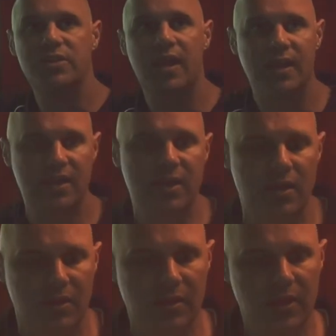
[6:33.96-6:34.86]
that
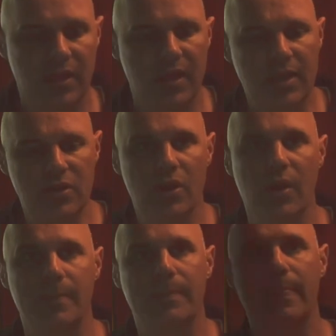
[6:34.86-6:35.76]
here in
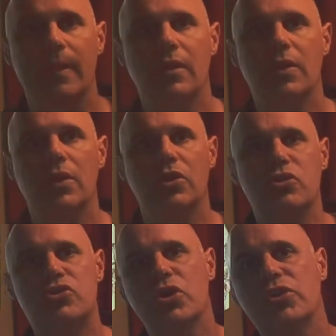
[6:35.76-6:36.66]
Europe. You
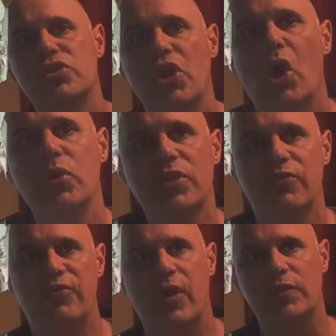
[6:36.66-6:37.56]
took this oath of
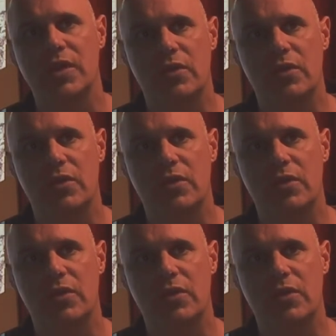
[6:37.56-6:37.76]
fealty,